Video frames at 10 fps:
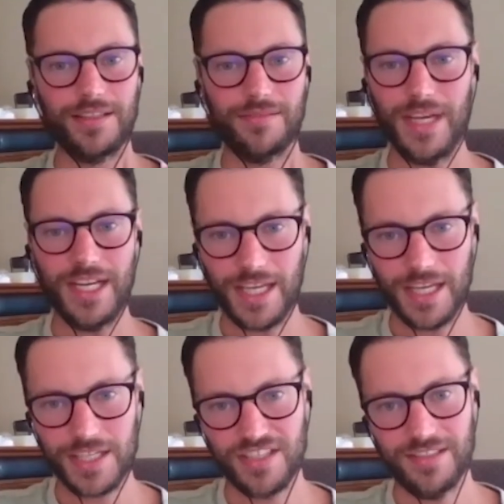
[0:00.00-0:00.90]

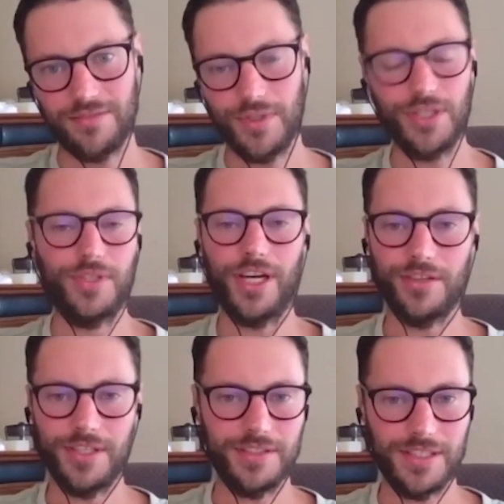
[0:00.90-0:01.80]
medication, we all
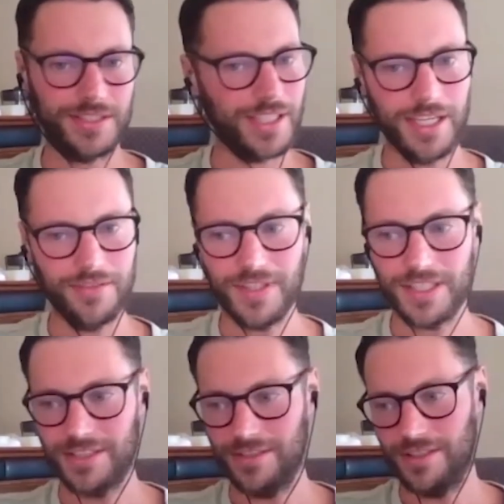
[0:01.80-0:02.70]
know that there's side
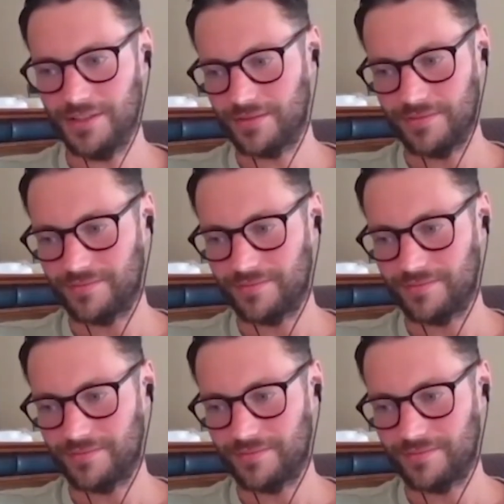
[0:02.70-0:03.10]
effects, and there's